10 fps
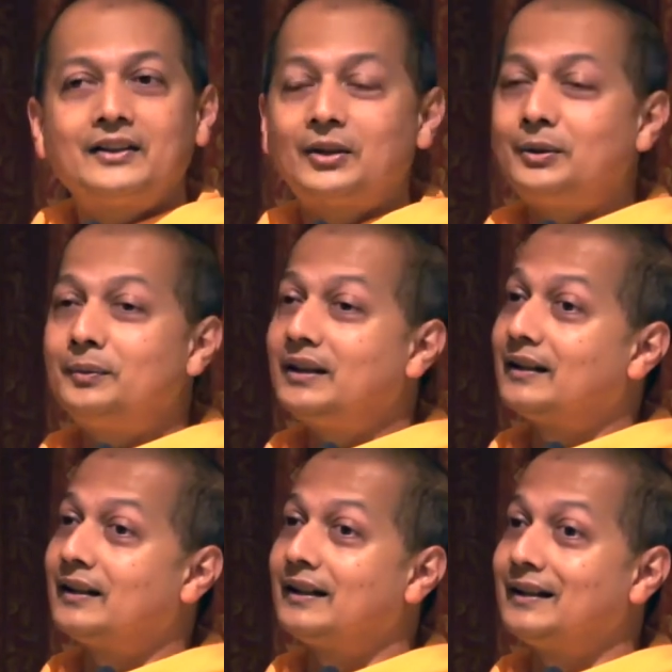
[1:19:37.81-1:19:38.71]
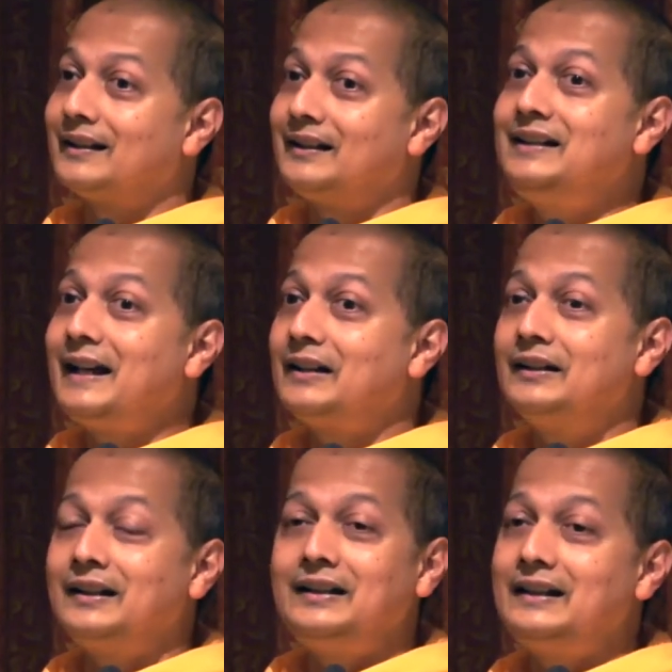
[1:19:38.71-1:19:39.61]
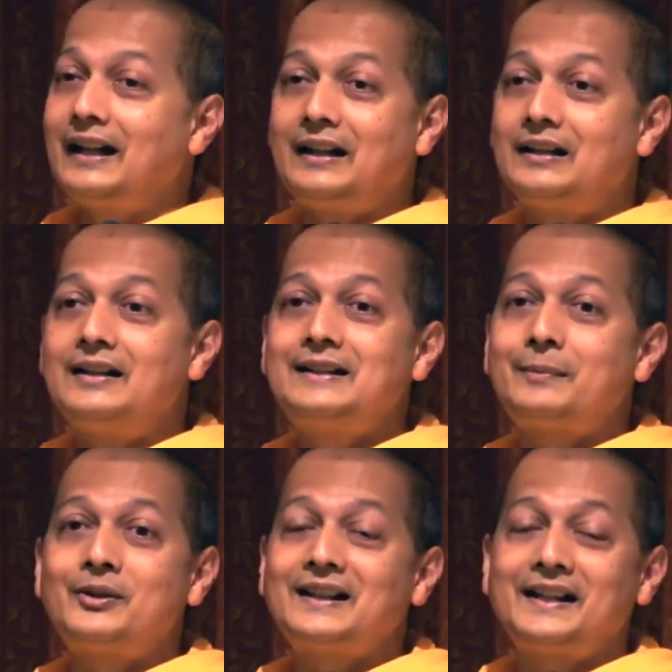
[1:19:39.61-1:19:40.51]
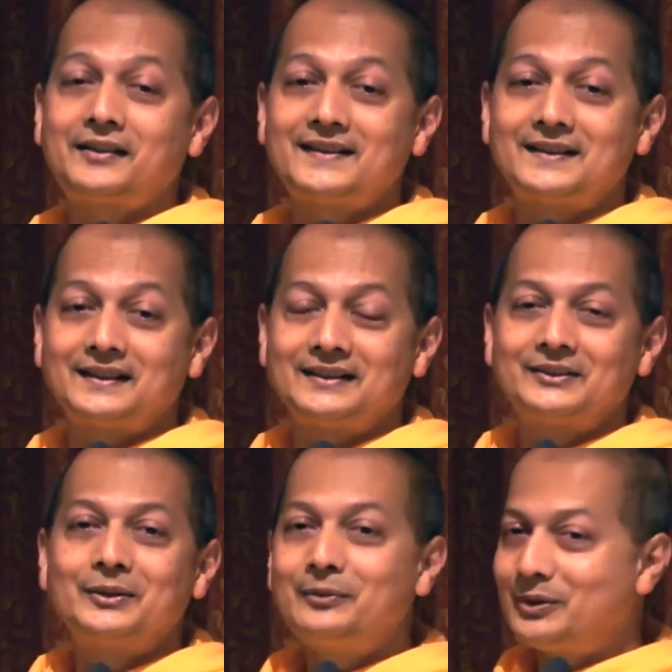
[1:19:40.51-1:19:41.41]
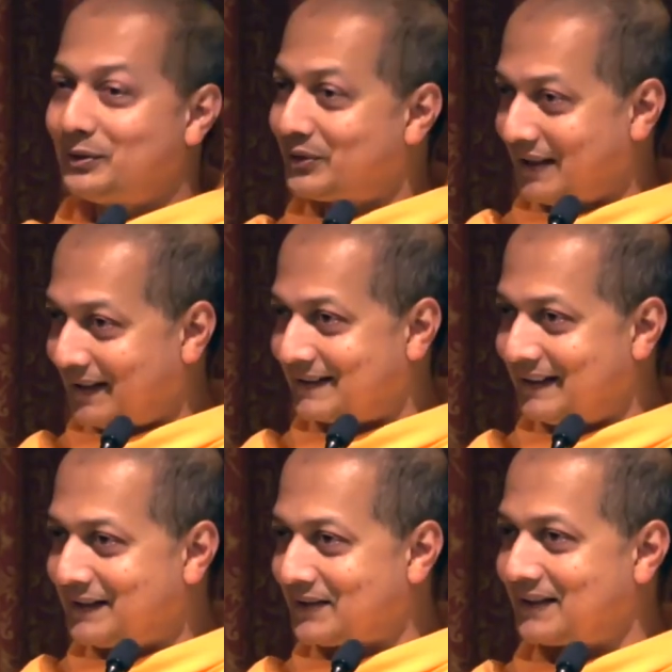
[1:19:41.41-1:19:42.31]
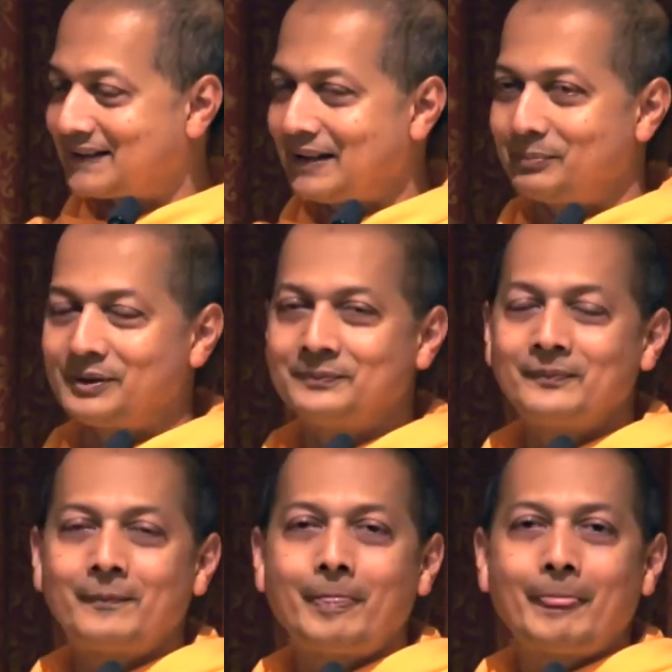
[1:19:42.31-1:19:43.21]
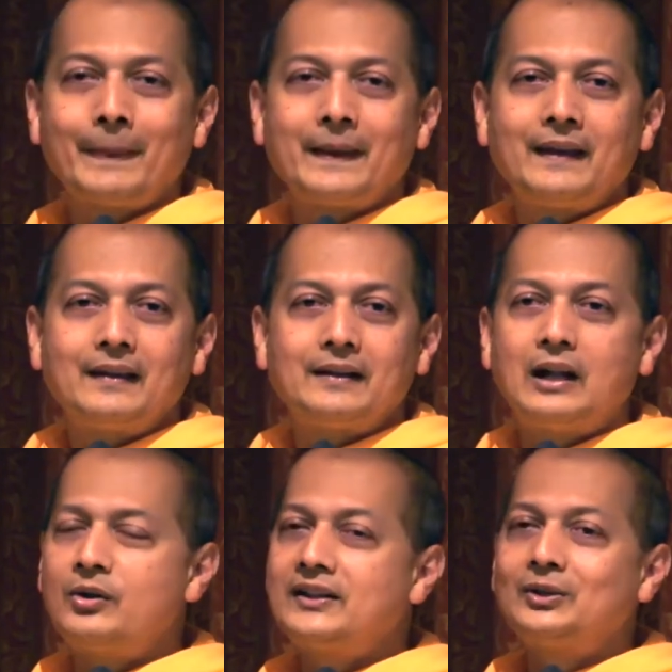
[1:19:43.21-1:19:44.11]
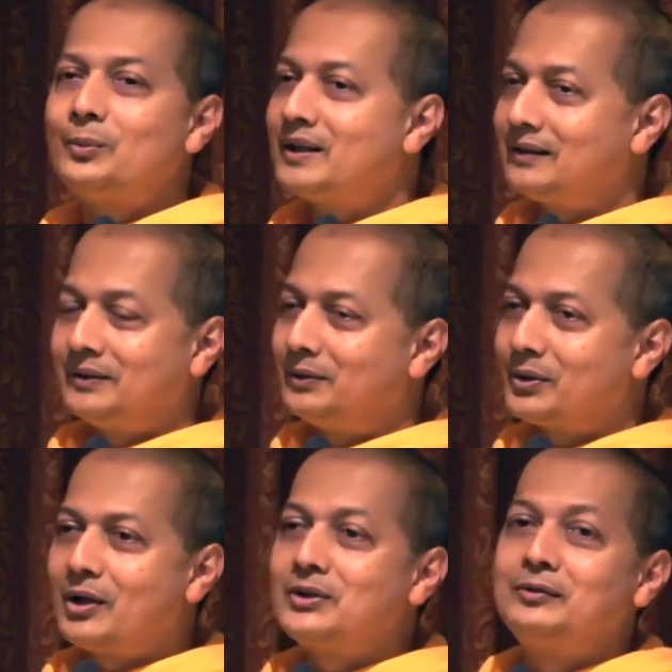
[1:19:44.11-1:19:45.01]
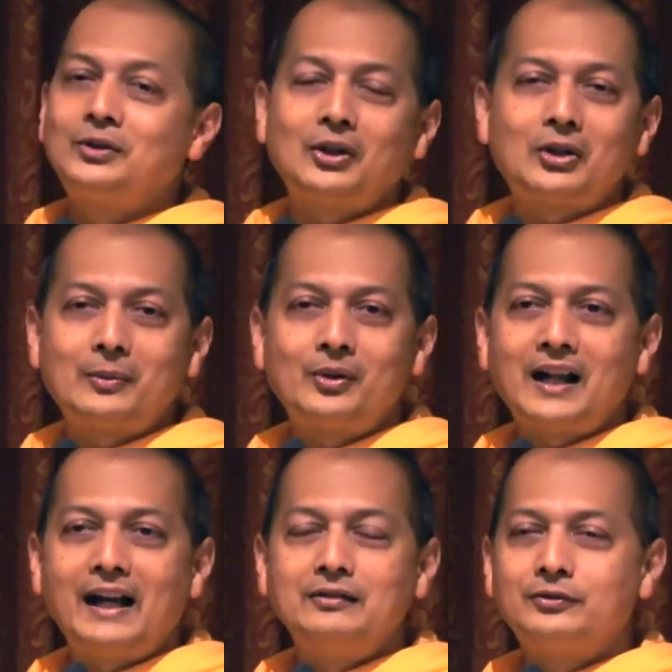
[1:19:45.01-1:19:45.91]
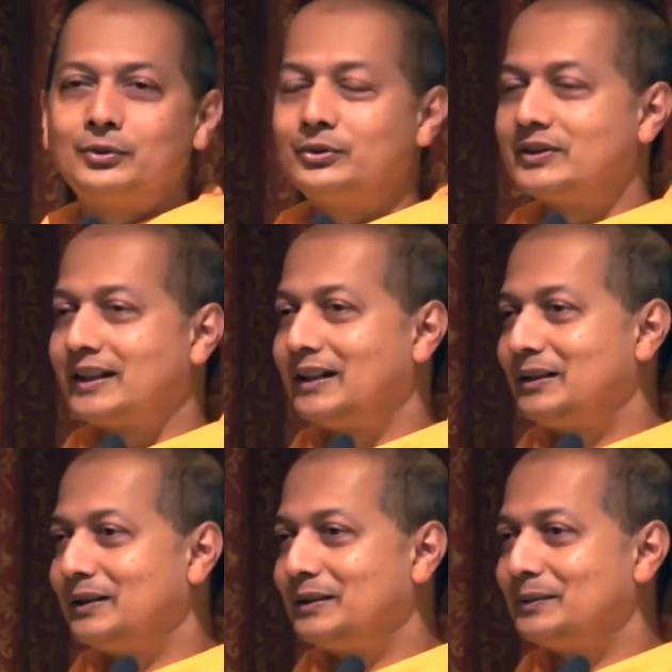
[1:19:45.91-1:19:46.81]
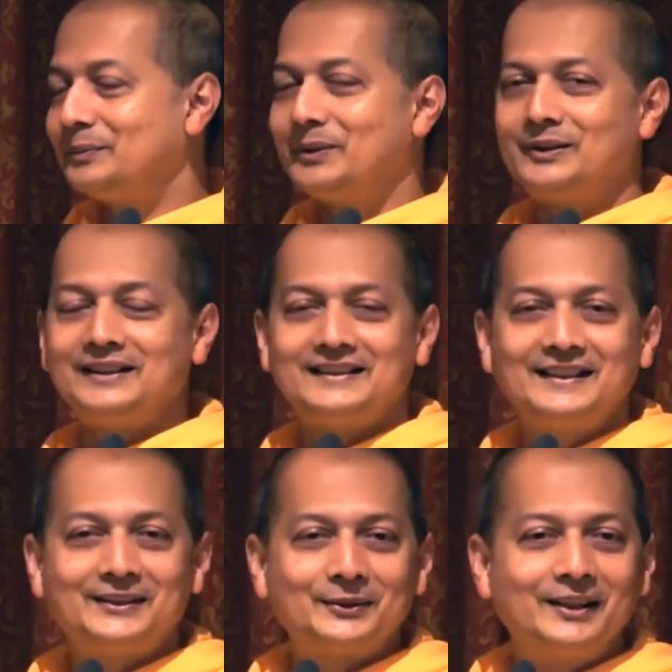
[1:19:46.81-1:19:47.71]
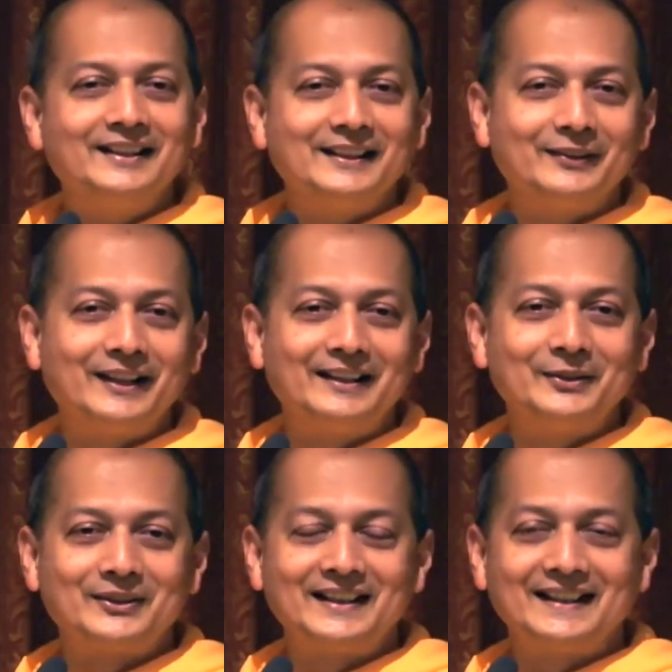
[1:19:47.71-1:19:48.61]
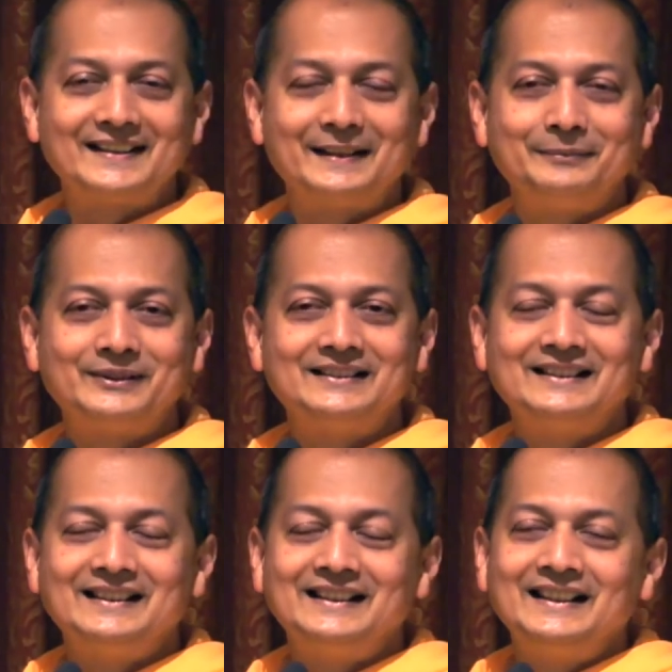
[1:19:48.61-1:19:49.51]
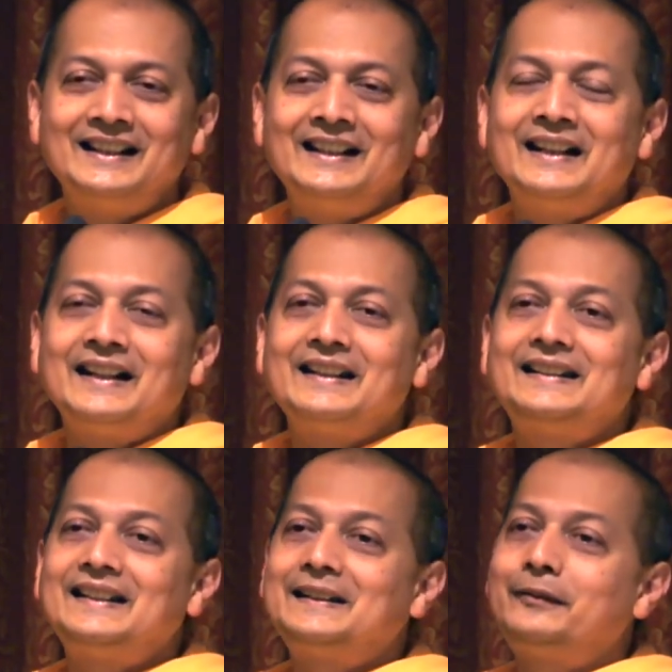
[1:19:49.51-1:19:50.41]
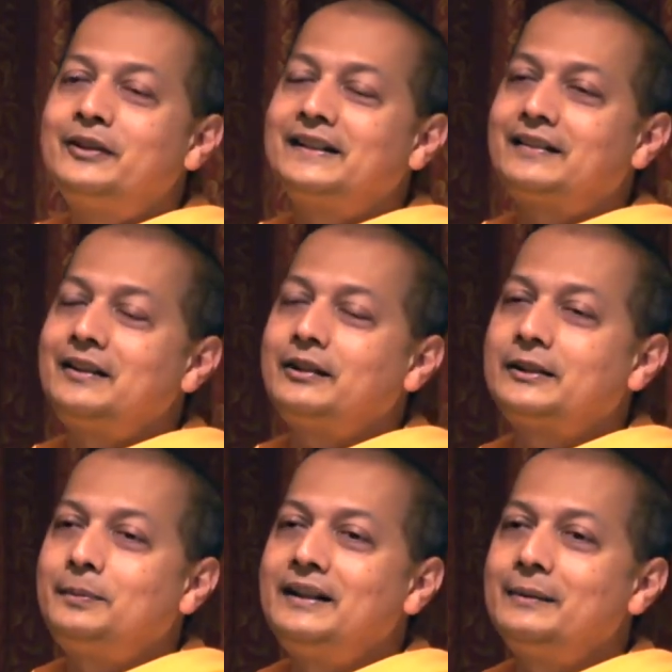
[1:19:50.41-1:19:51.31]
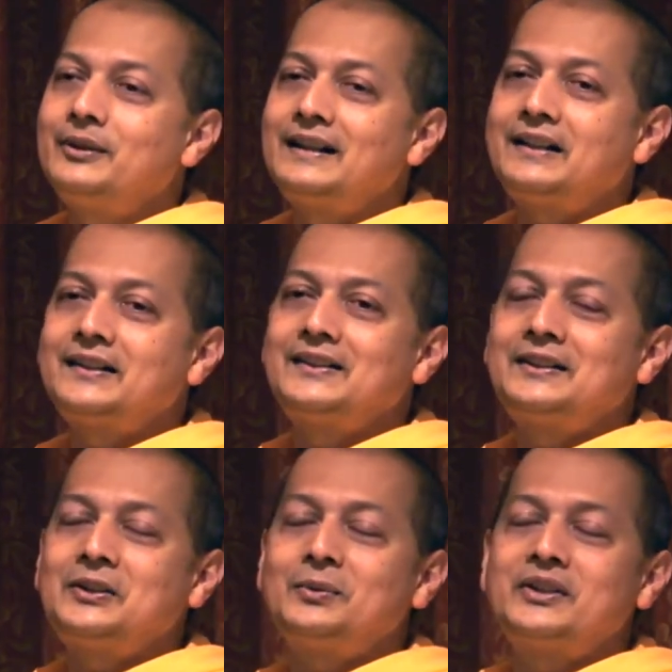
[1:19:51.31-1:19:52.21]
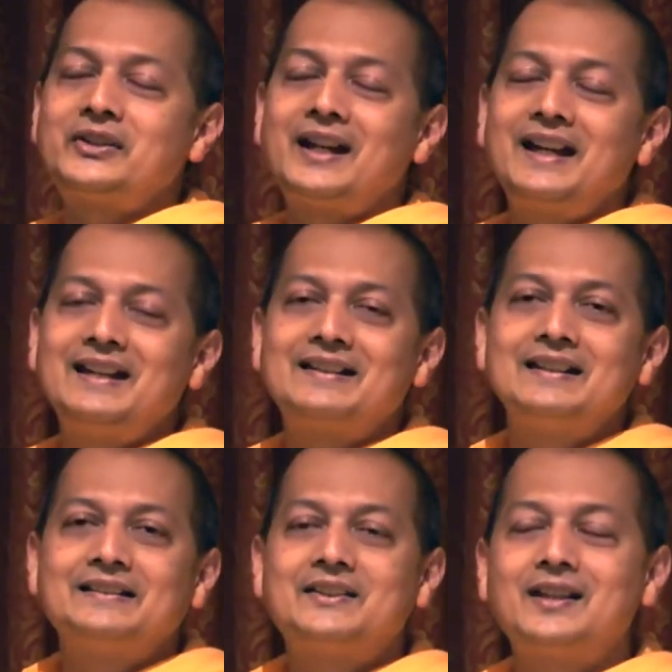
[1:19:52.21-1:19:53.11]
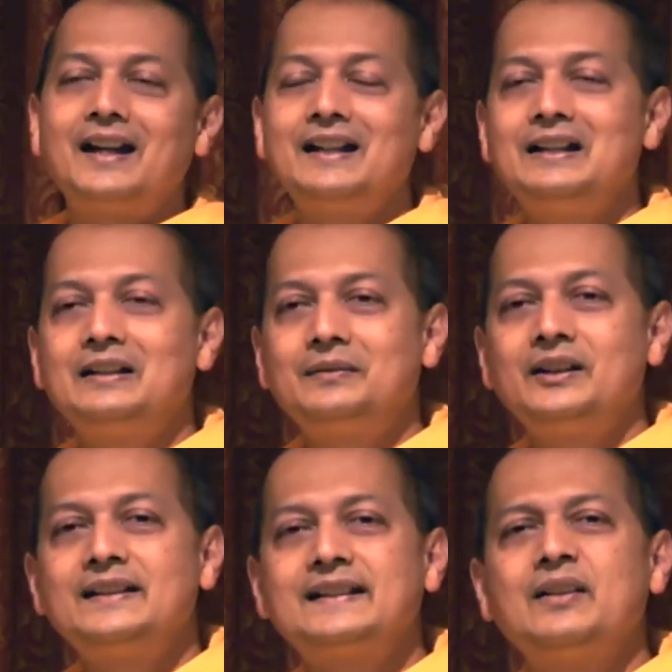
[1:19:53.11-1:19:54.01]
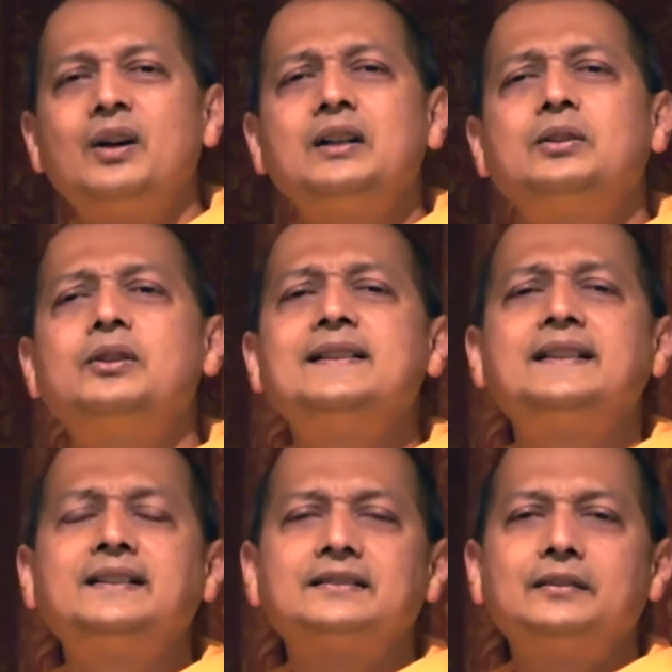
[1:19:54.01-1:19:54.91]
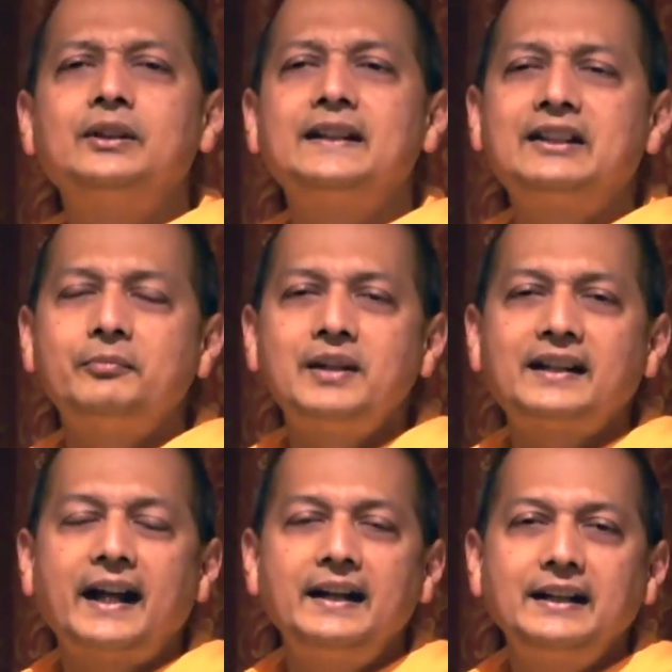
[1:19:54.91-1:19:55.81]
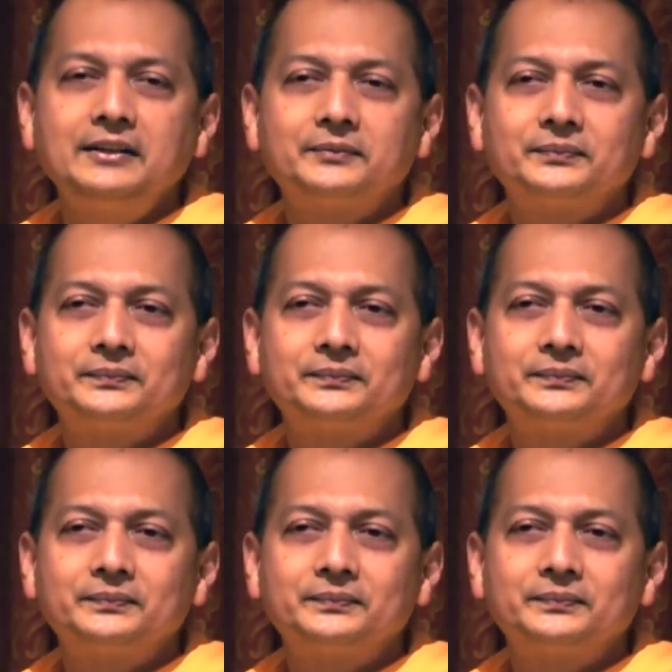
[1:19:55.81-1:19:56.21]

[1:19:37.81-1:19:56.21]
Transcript: So he had he had learned about electricity, so he would use that ex latest example. Nowadays, no, but no doubt he would talk about iPhones and um, all these things today if he had used that example. He says, if we try to explain about electricity to a child, the child will say, What good is it? Will it give me a candy?